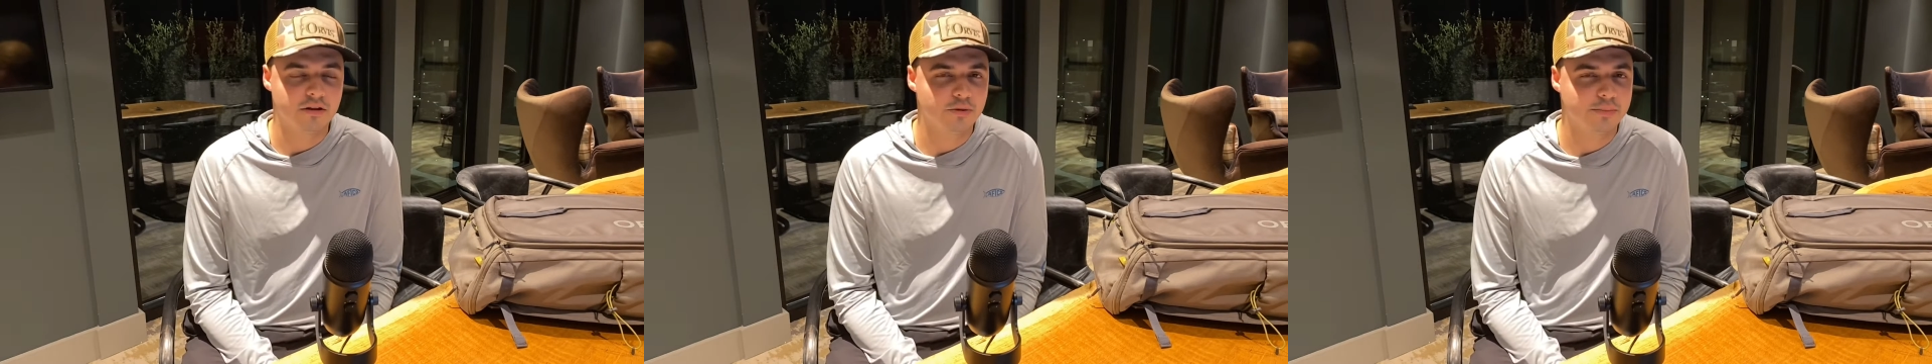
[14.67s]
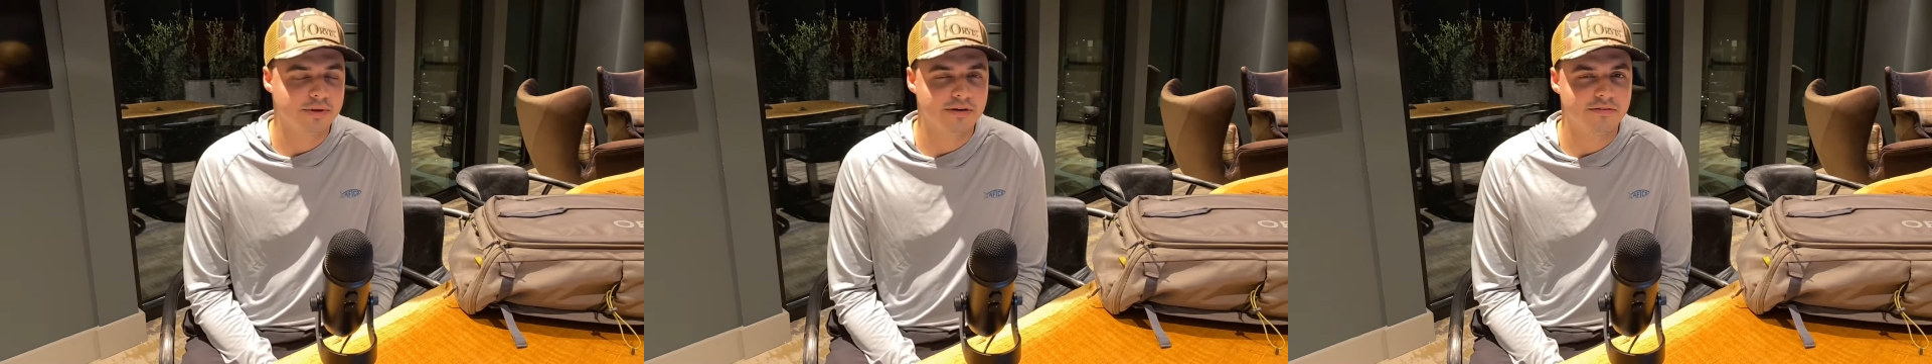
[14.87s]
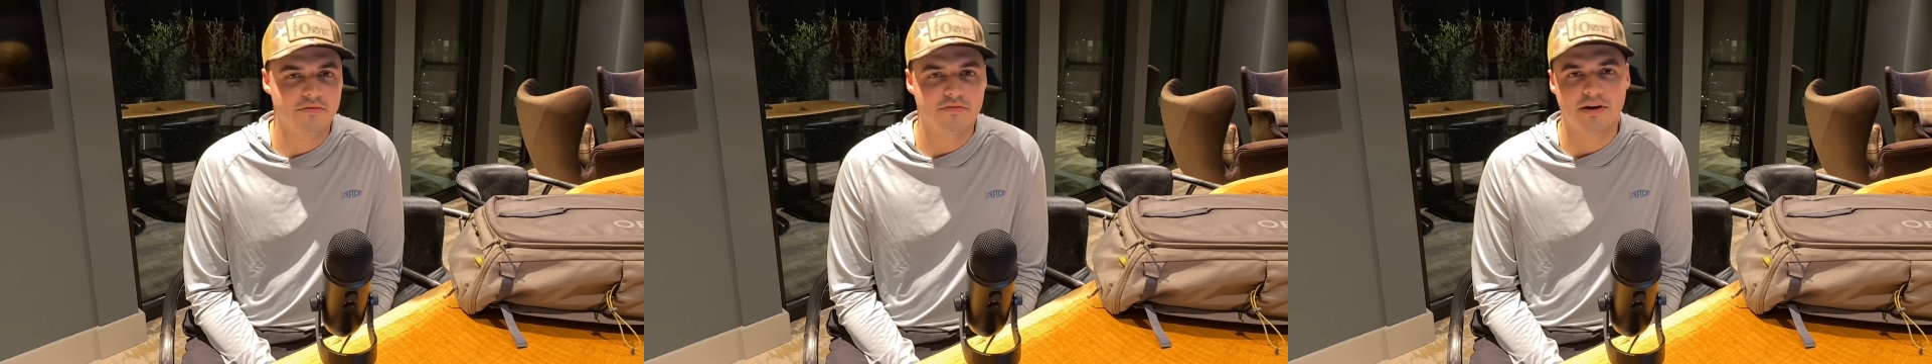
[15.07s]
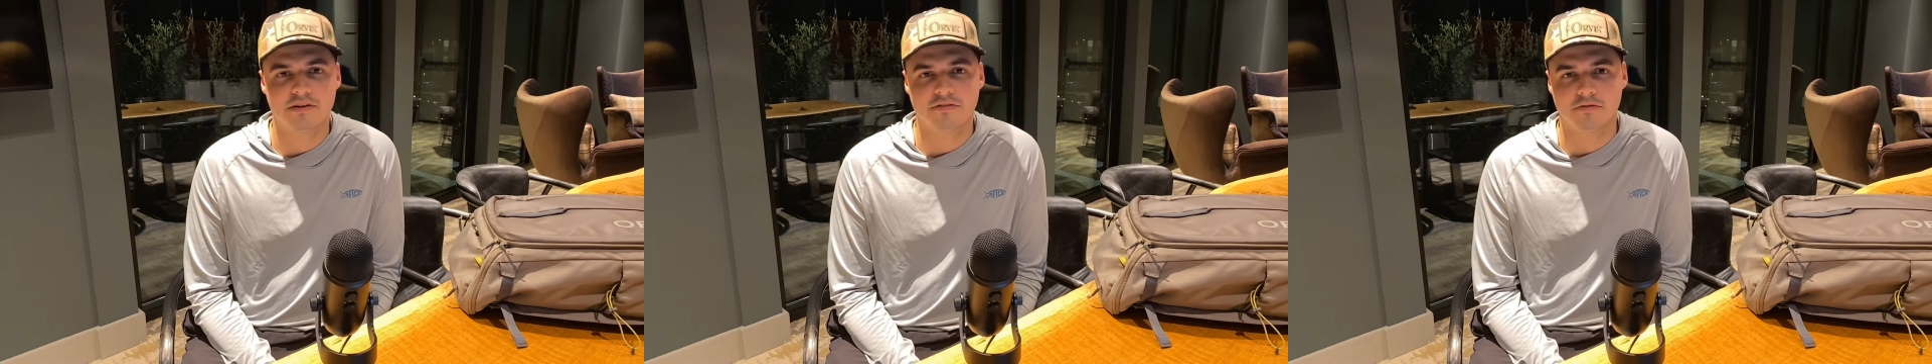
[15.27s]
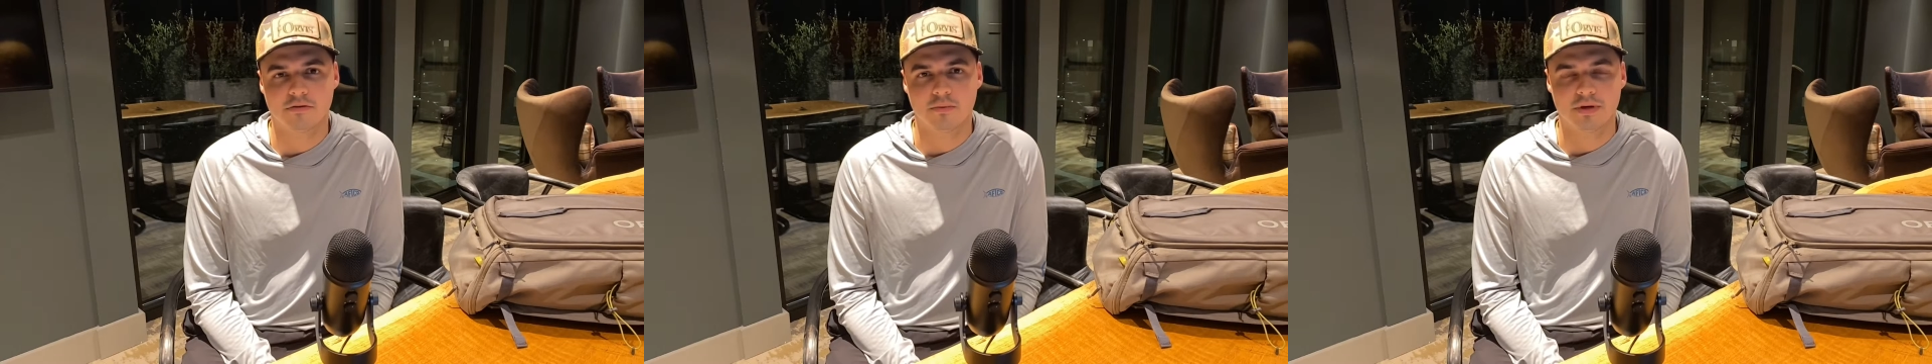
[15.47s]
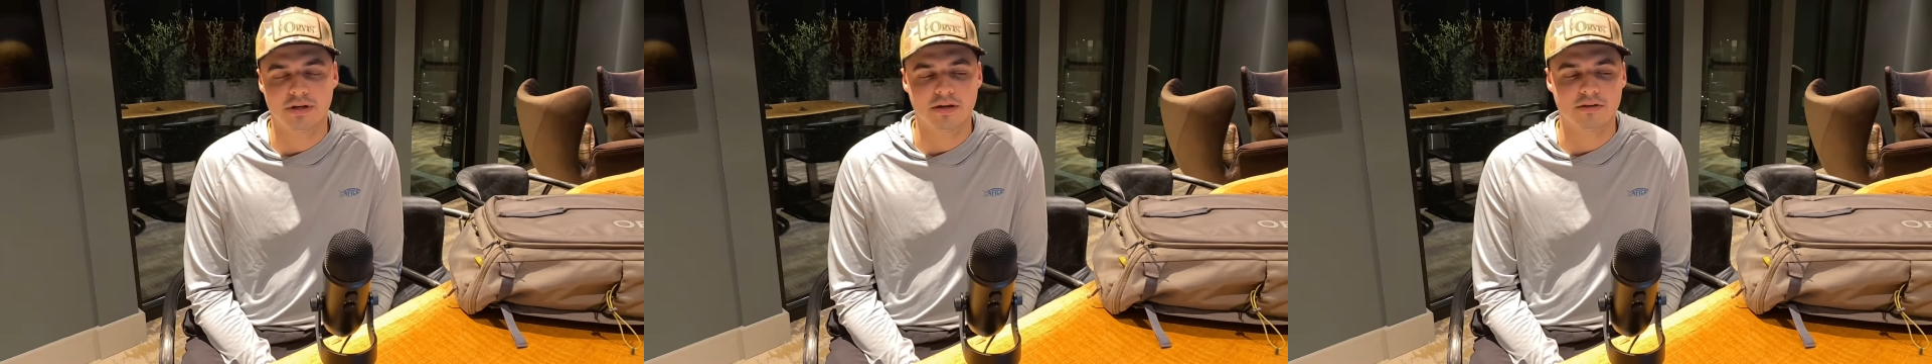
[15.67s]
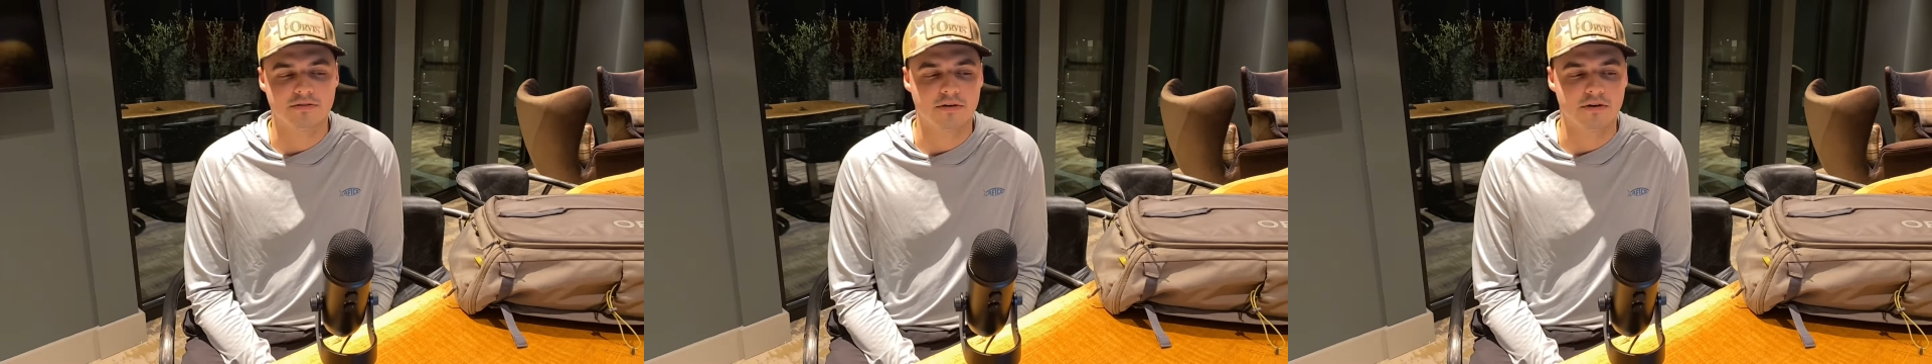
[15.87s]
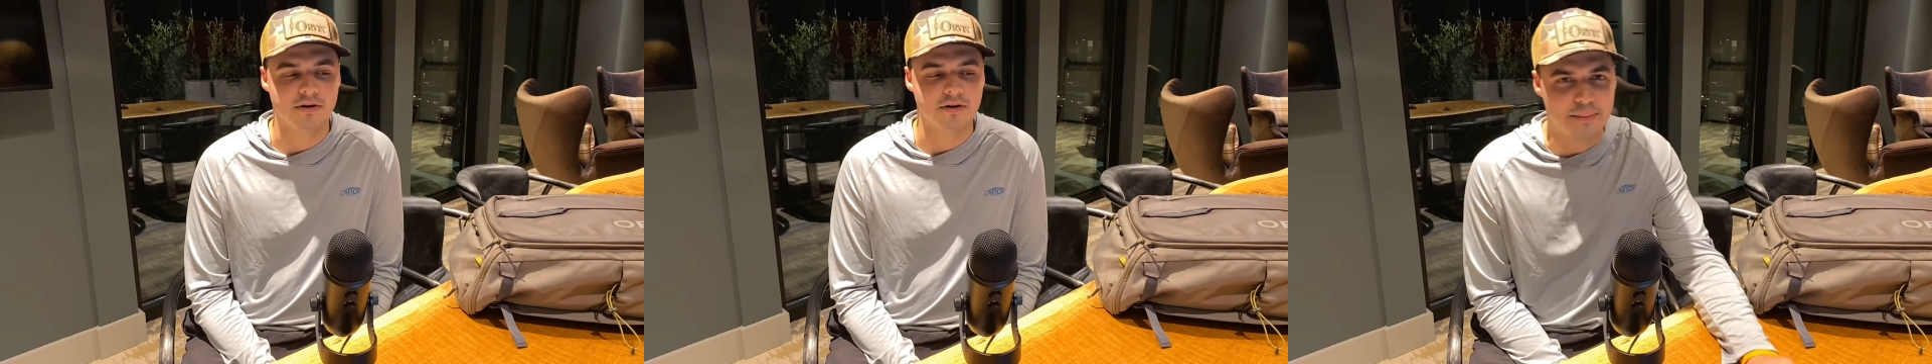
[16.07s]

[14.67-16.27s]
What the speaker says: bit of advice for when it gets hard.